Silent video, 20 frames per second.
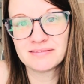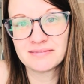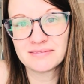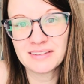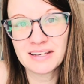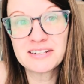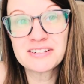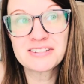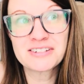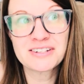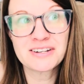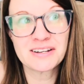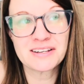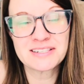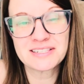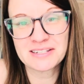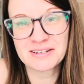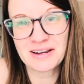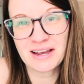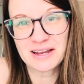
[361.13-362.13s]
and she
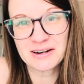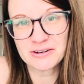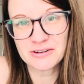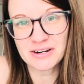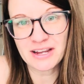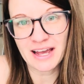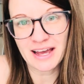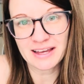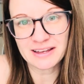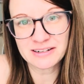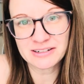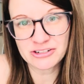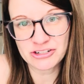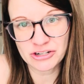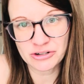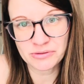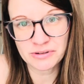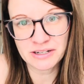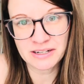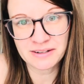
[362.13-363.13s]
also had her cat
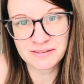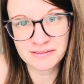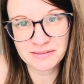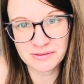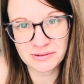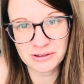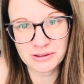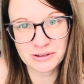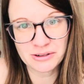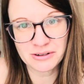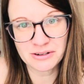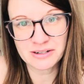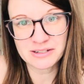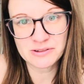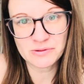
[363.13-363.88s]
Joey with her as